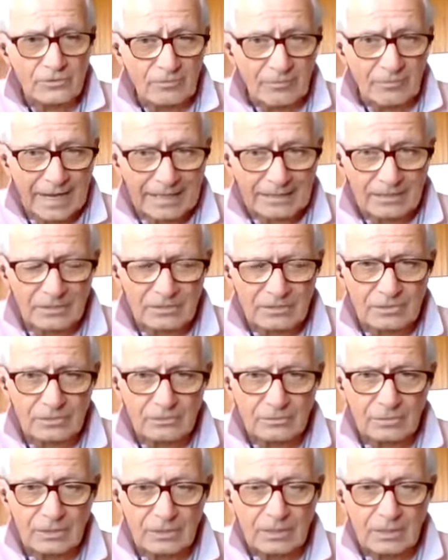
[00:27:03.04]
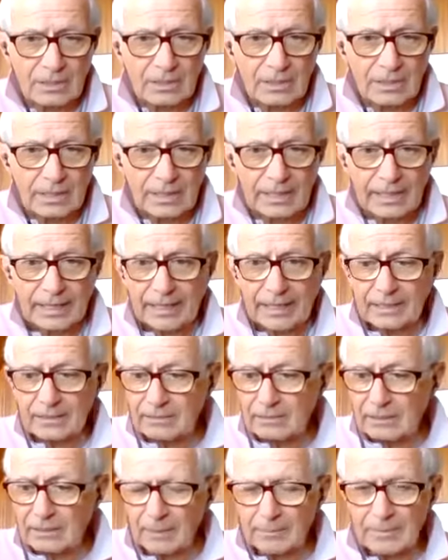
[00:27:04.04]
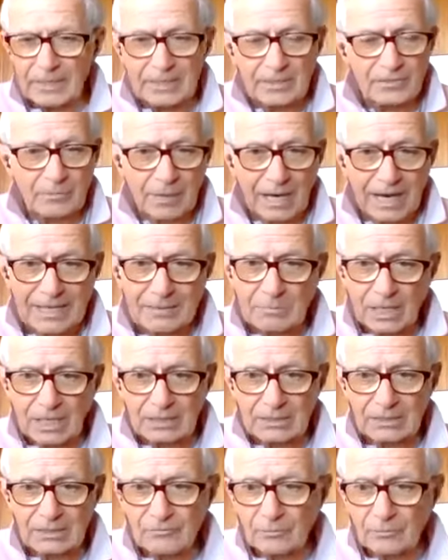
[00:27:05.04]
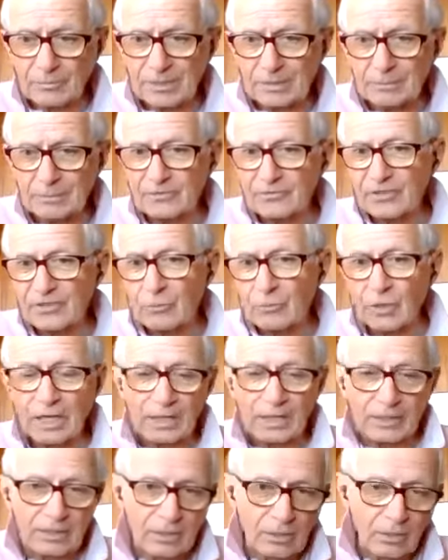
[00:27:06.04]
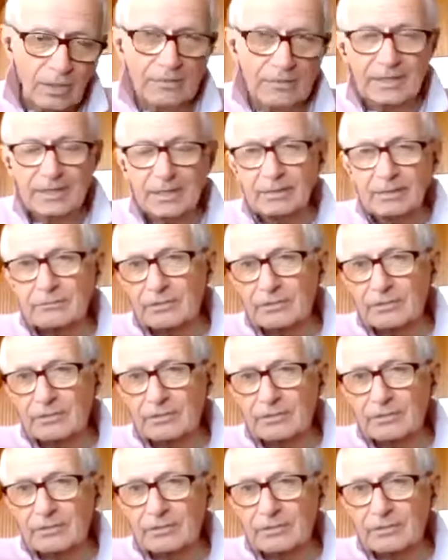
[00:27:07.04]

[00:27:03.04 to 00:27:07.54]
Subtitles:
of magnitude. And I mean, it's mind-boggling for people to say, well, you know, I think,